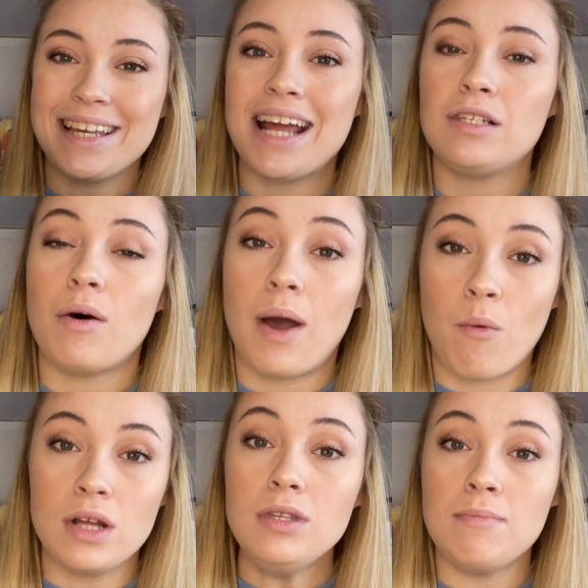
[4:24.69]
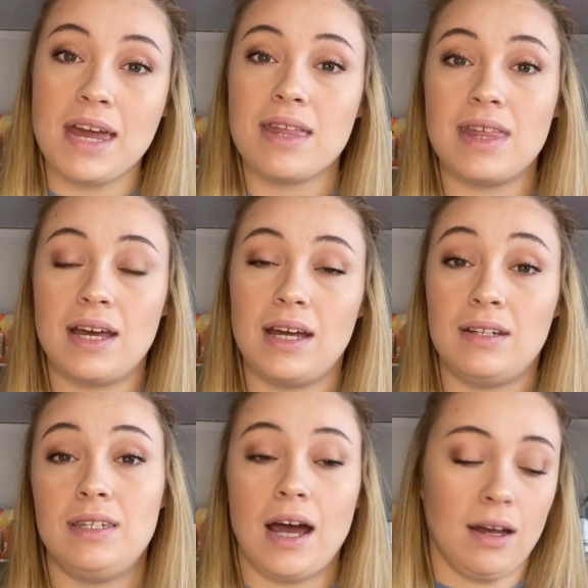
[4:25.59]
and so I want to make the
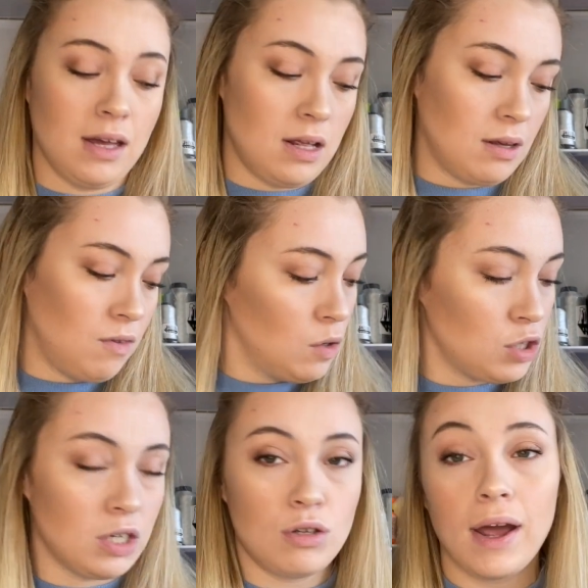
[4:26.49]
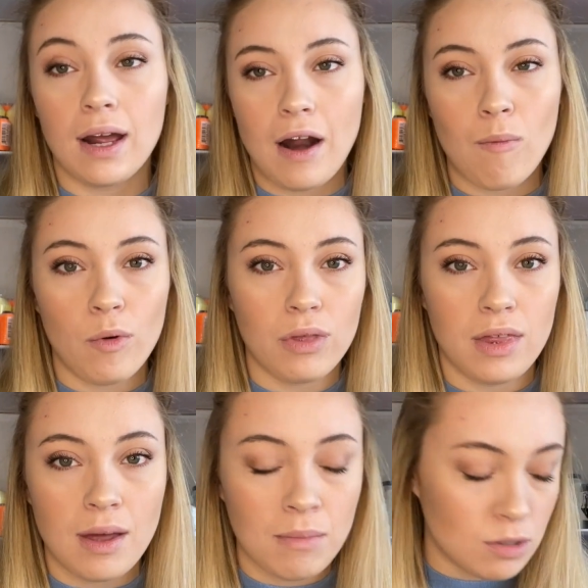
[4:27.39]
duck in the future so I can have both of
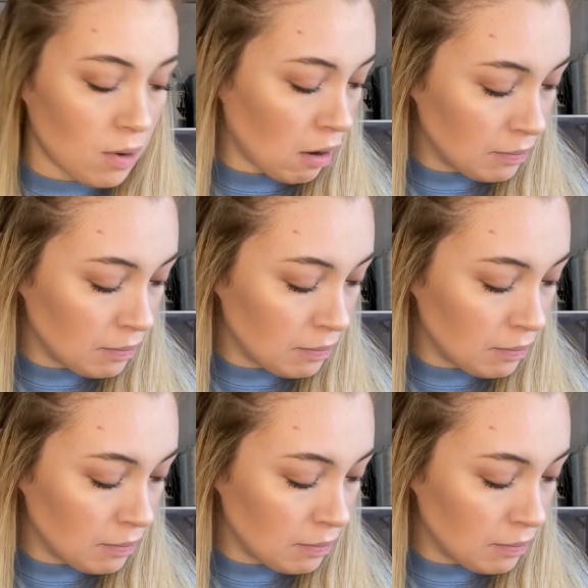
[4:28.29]
them as well.